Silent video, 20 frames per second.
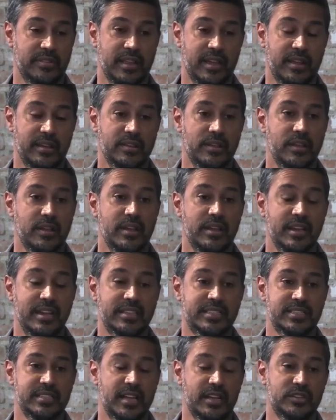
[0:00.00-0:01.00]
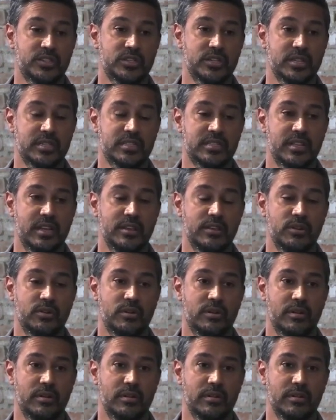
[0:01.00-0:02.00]
That it's not just that
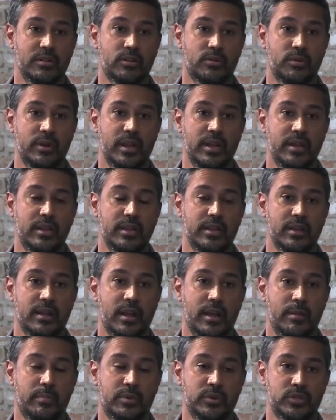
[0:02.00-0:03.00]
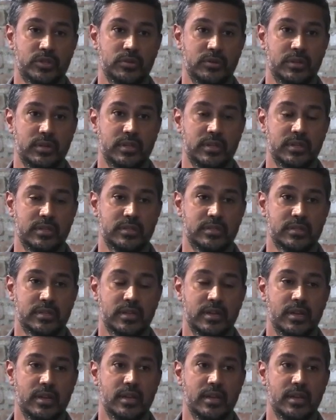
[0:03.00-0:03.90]
you're creating opportunities